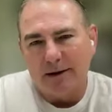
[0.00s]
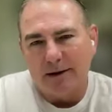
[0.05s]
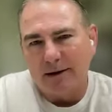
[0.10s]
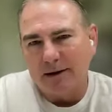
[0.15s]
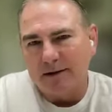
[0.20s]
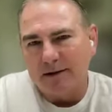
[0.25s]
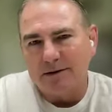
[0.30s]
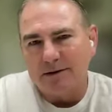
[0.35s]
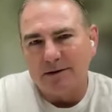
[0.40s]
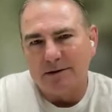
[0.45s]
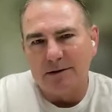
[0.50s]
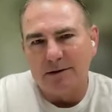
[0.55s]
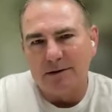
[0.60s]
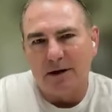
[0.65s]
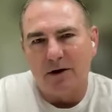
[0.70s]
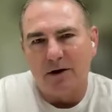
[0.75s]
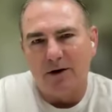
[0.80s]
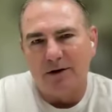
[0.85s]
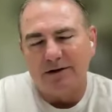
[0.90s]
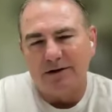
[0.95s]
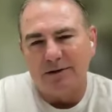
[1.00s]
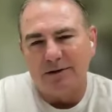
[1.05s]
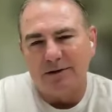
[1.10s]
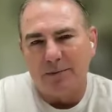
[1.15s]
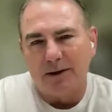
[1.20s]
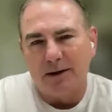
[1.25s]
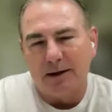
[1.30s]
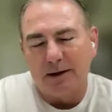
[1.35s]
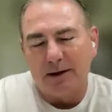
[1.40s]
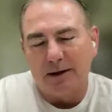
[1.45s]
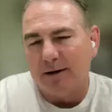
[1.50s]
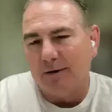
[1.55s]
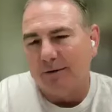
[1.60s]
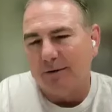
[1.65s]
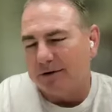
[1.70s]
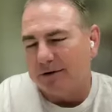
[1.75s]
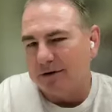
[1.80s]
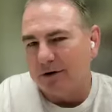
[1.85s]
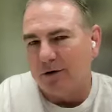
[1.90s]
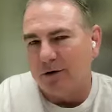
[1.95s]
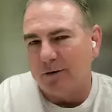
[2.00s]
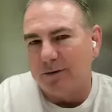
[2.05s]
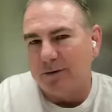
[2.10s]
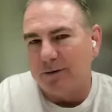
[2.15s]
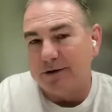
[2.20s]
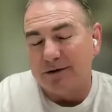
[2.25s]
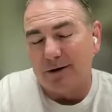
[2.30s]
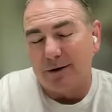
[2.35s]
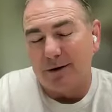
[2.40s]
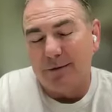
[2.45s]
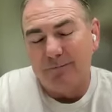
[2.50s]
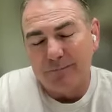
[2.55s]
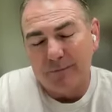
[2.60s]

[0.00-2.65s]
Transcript: the end against Austin Peay to go to the tournament.